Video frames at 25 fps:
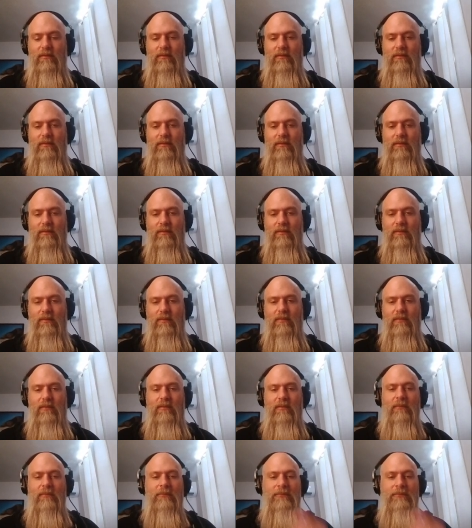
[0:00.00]

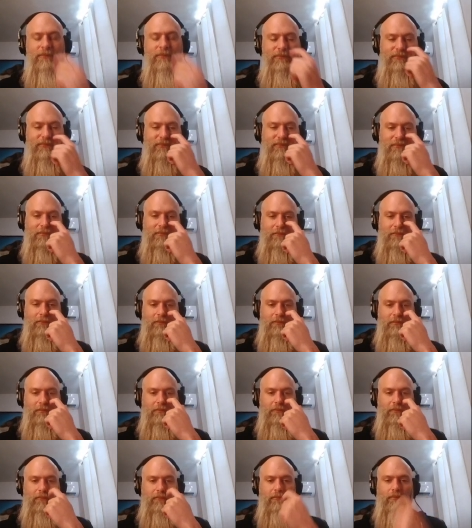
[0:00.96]

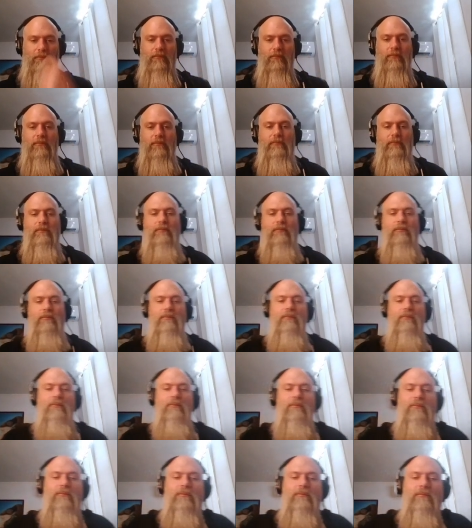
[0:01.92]

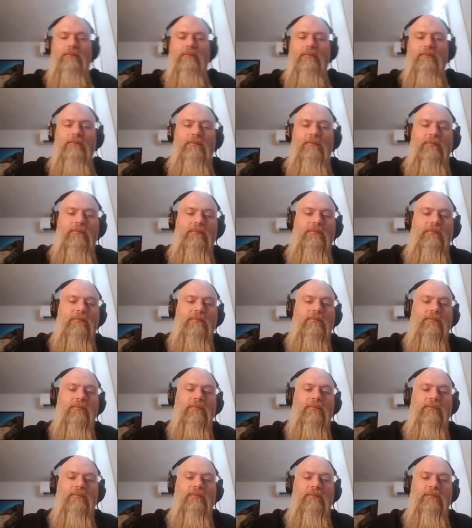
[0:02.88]

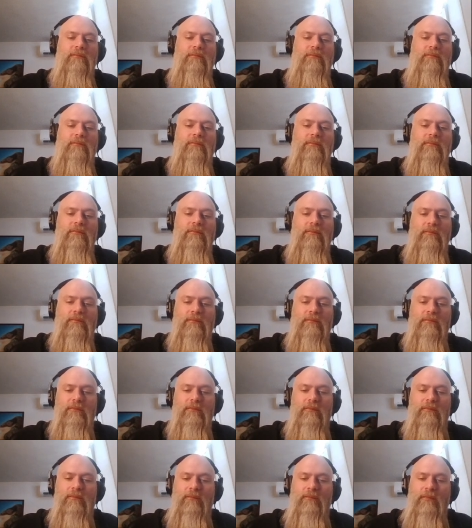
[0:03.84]

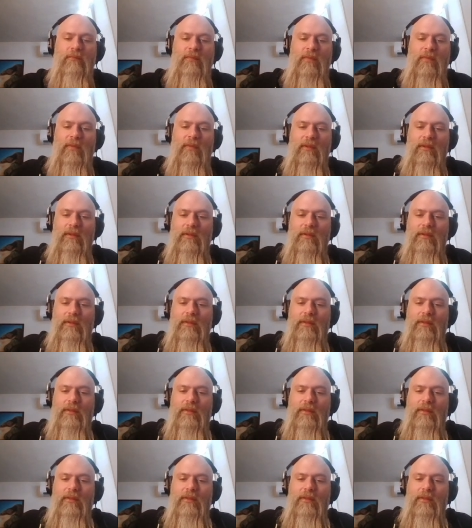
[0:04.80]
(silence)